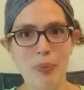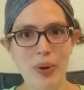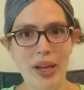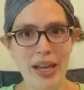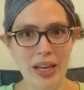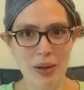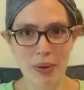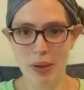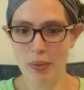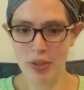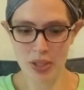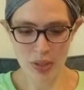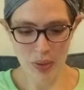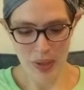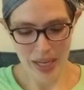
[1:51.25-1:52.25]
But anyway, we'll
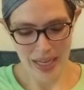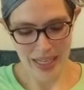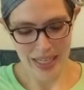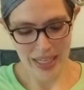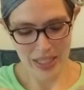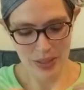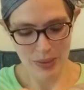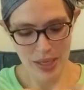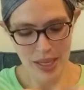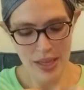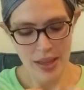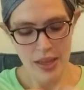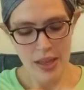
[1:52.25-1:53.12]
just go ahead and get into it.